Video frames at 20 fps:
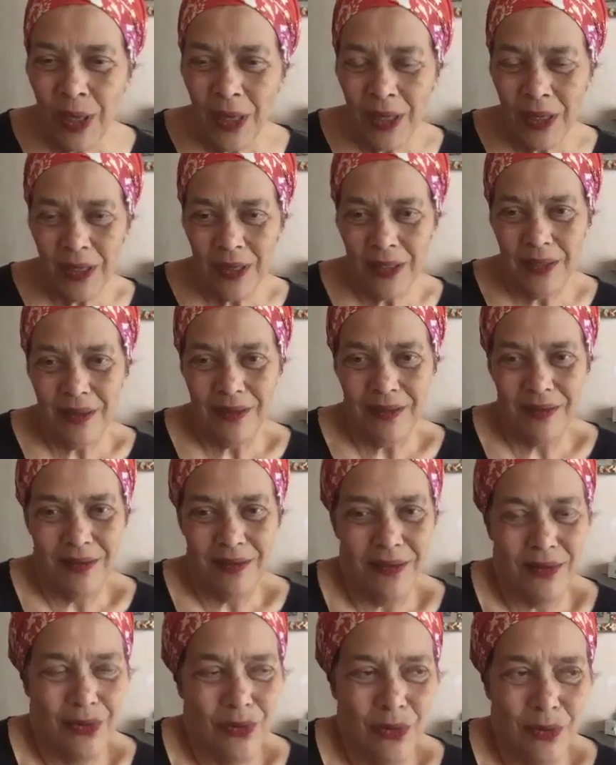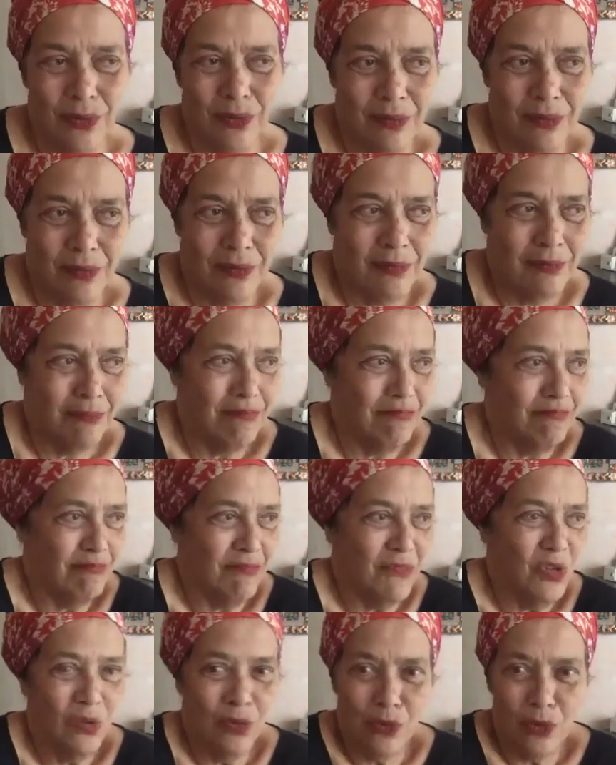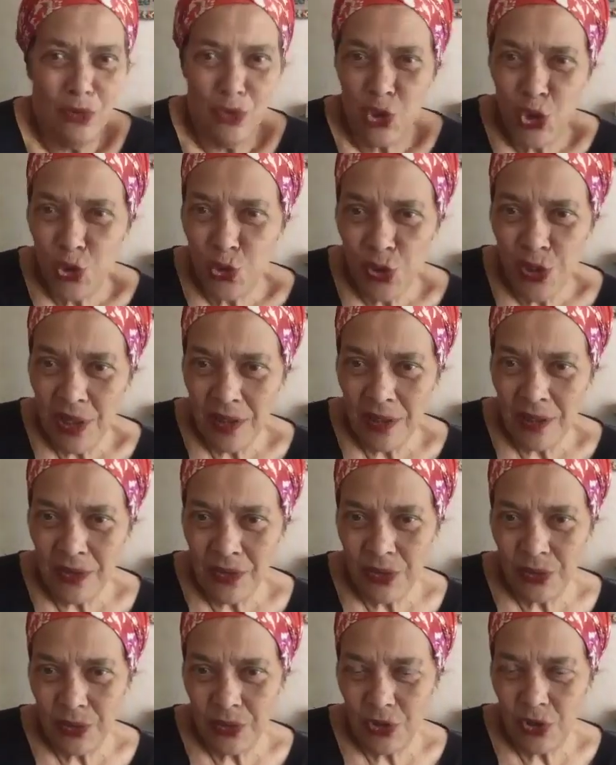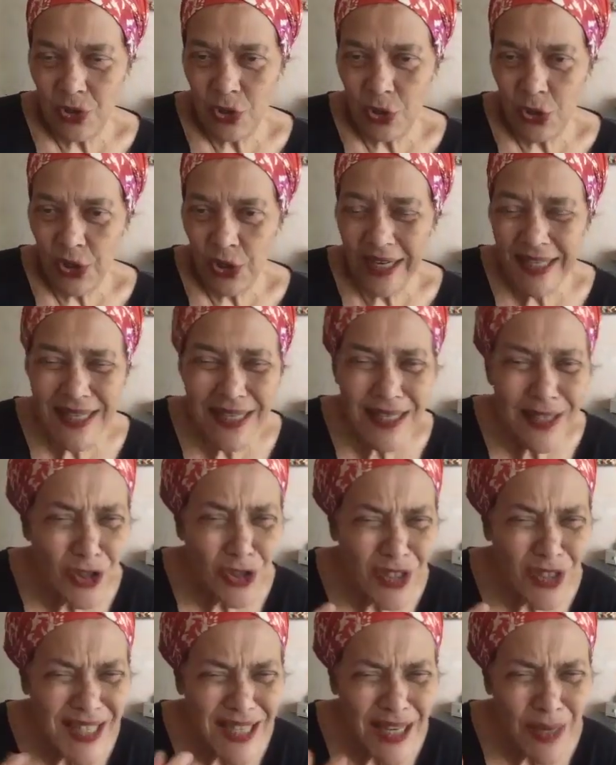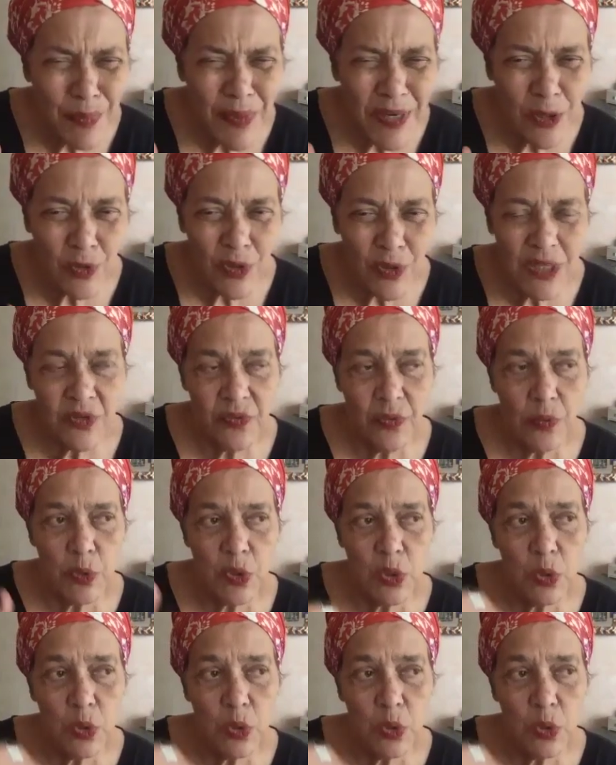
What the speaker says: the sugar, the chocolate, deeply transformed.